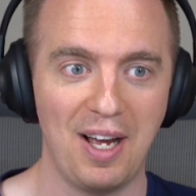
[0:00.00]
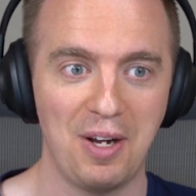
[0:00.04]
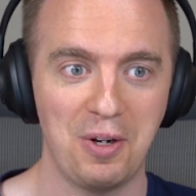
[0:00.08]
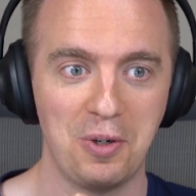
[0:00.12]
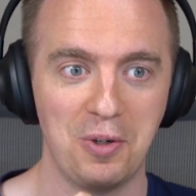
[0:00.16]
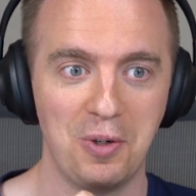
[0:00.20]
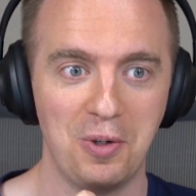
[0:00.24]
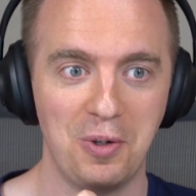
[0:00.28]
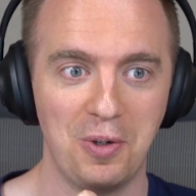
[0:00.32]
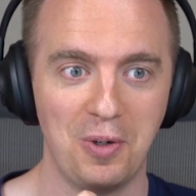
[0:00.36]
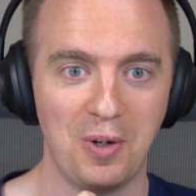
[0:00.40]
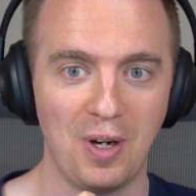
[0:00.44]

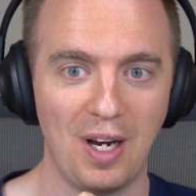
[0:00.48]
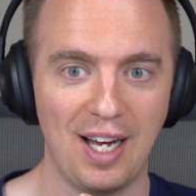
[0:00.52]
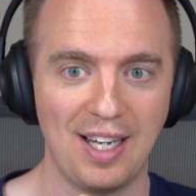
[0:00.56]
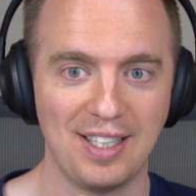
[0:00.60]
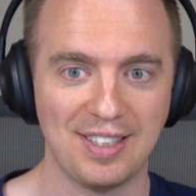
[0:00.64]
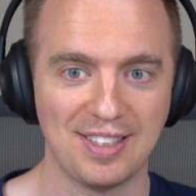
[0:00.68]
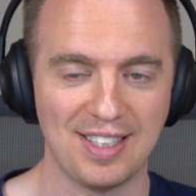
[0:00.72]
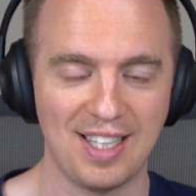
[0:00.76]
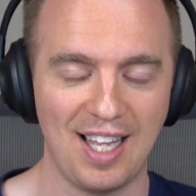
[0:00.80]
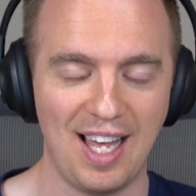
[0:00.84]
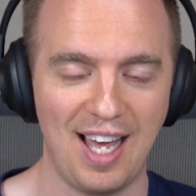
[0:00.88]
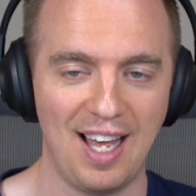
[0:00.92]
Who
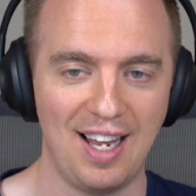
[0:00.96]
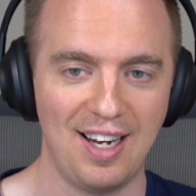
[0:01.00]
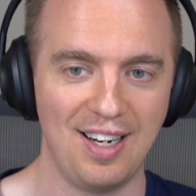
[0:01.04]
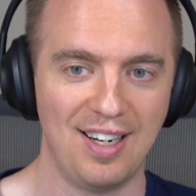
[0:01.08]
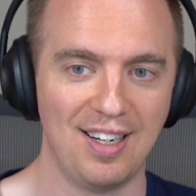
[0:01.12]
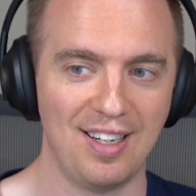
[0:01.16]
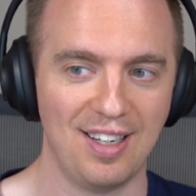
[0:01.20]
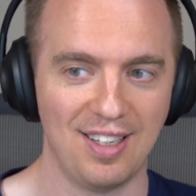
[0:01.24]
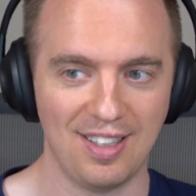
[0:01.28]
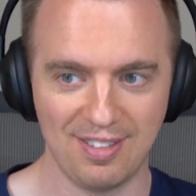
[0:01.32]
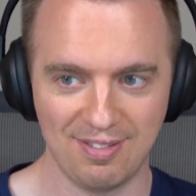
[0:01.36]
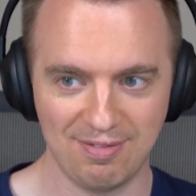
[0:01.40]
has
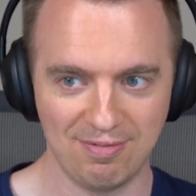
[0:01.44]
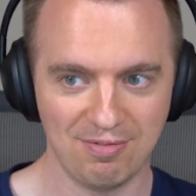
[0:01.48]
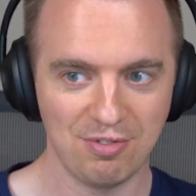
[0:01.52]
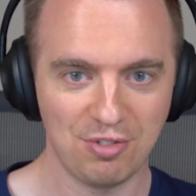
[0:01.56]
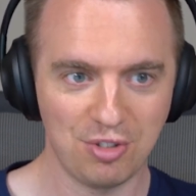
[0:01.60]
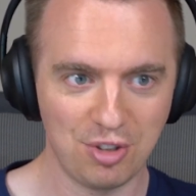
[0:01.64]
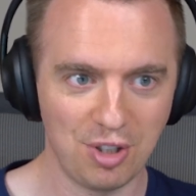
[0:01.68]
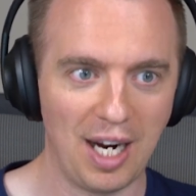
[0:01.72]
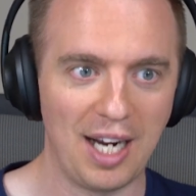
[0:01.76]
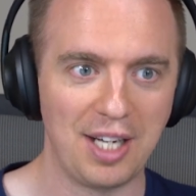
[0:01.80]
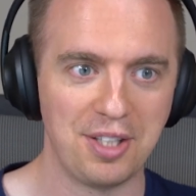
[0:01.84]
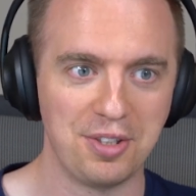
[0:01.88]
then
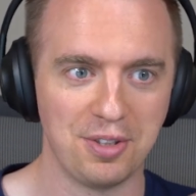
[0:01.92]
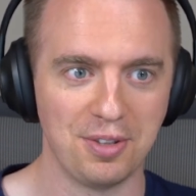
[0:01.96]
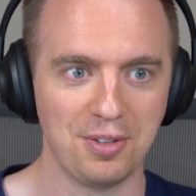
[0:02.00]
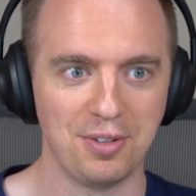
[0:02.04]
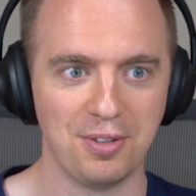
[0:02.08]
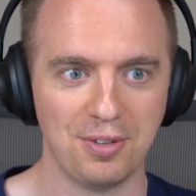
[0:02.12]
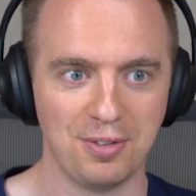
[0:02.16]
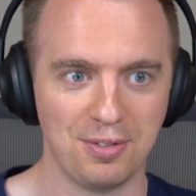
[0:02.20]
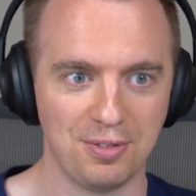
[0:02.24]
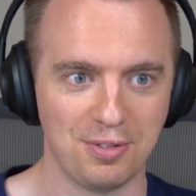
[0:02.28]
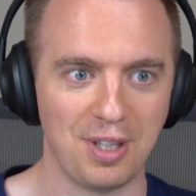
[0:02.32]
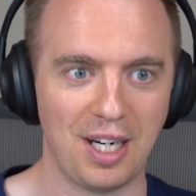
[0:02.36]
tried
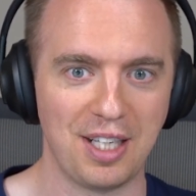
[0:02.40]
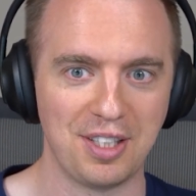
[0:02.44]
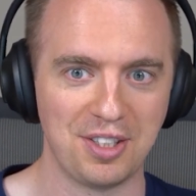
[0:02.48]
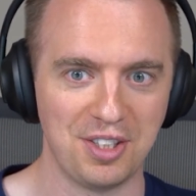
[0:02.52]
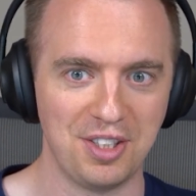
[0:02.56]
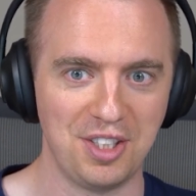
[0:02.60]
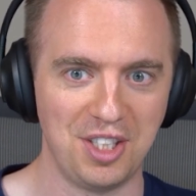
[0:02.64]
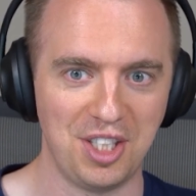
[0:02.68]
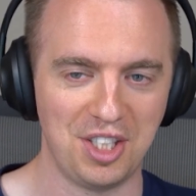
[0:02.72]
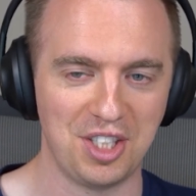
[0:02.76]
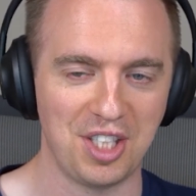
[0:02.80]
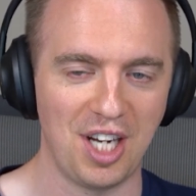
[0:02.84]
to
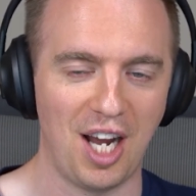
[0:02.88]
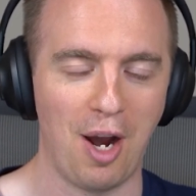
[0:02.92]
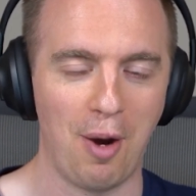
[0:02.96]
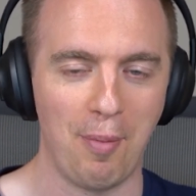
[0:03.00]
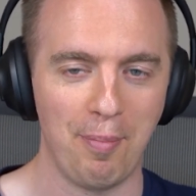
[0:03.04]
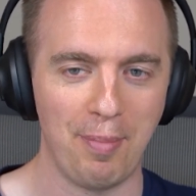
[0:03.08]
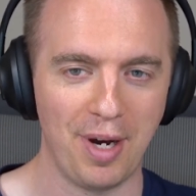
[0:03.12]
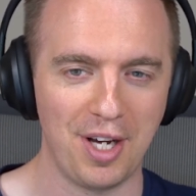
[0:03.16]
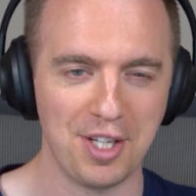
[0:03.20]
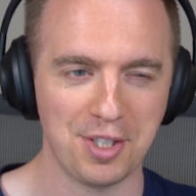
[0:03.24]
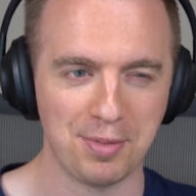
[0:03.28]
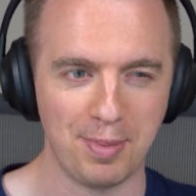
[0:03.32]
niche
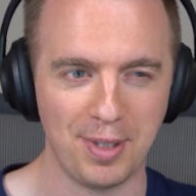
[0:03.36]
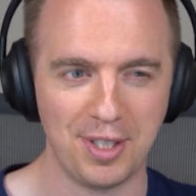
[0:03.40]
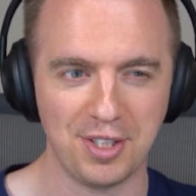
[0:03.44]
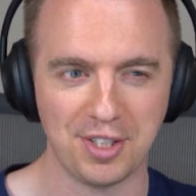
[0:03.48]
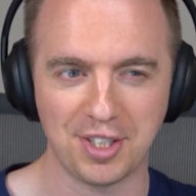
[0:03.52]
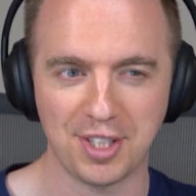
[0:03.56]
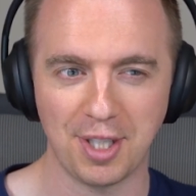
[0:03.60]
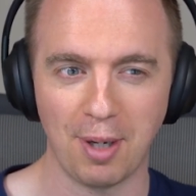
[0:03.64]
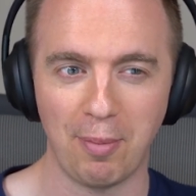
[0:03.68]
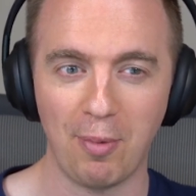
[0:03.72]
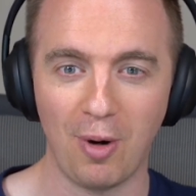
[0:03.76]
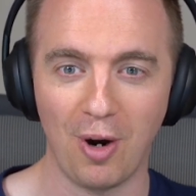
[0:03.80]
out, but has been
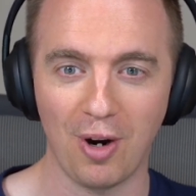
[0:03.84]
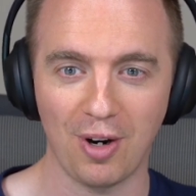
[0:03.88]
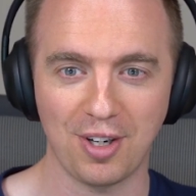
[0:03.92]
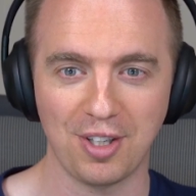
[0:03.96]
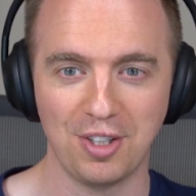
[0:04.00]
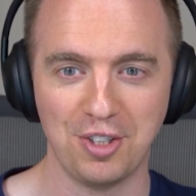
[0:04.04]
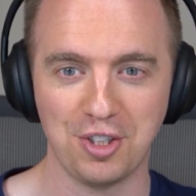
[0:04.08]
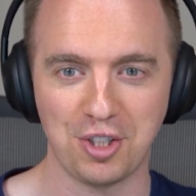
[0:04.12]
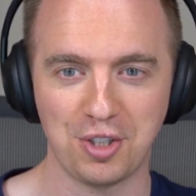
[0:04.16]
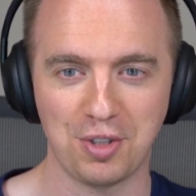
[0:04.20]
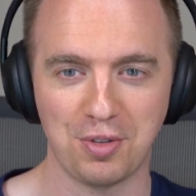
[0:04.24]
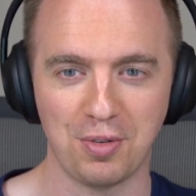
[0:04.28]
somewhat
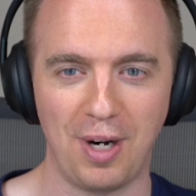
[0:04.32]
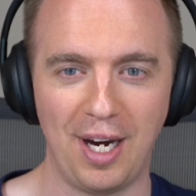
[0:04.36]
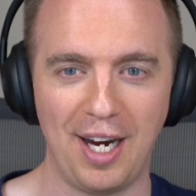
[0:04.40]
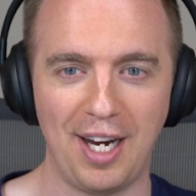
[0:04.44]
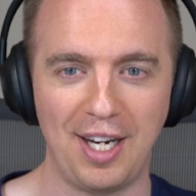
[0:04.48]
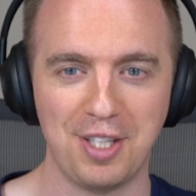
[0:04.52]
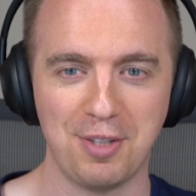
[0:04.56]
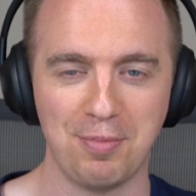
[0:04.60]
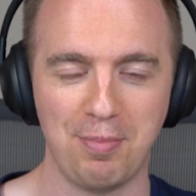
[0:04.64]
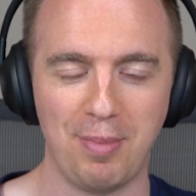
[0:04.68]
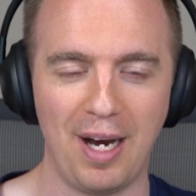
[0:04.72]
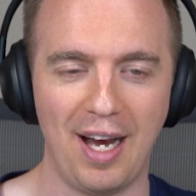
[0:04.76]

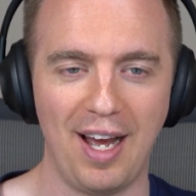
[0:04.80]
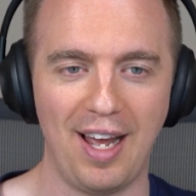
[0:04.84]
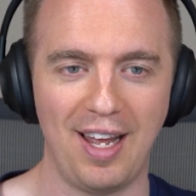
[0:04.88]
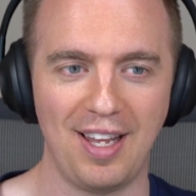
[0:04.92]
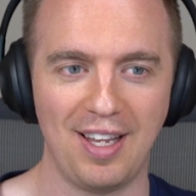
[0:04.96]
constrained by